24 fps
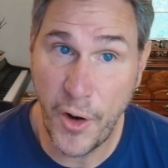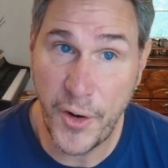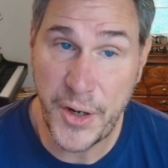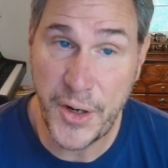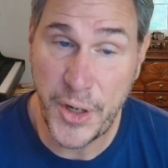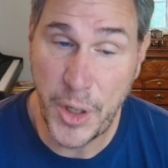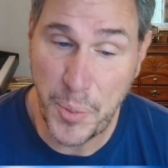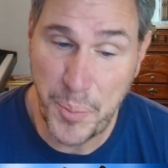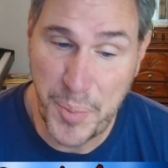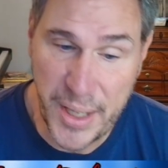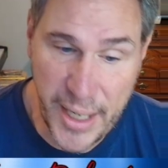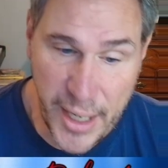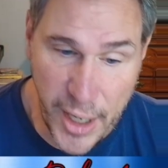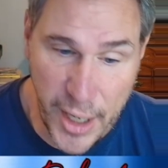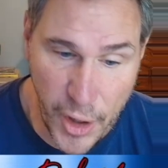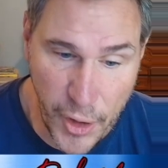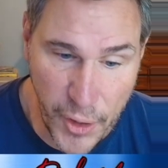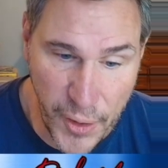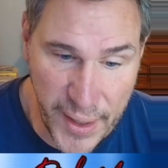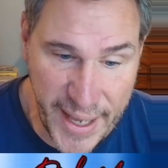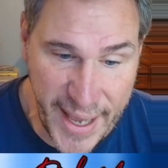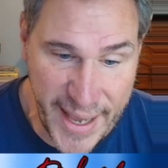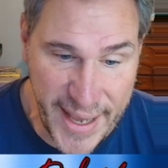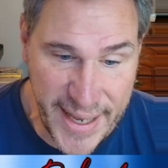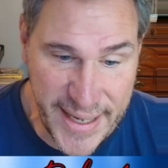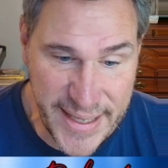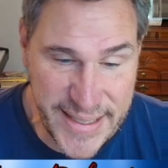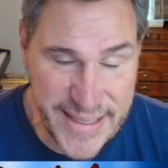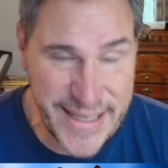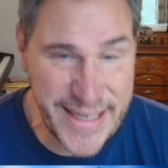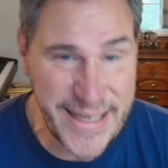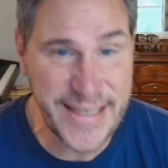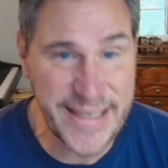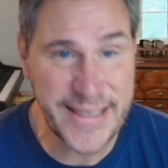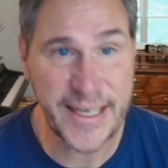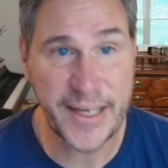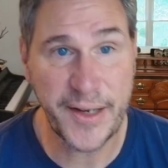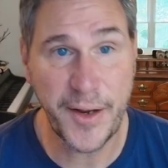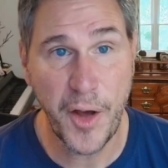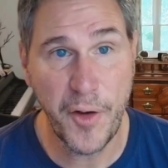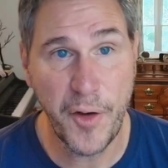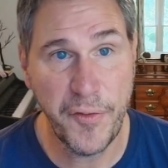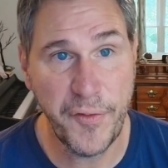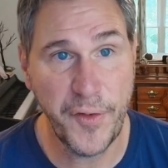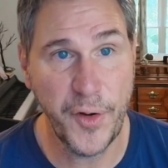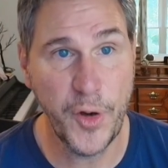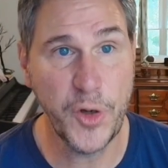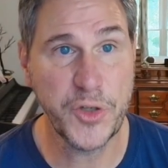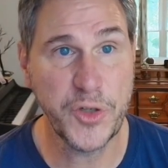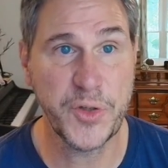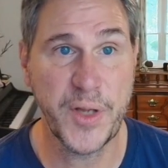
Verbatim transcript: near peak hurricane season, folks.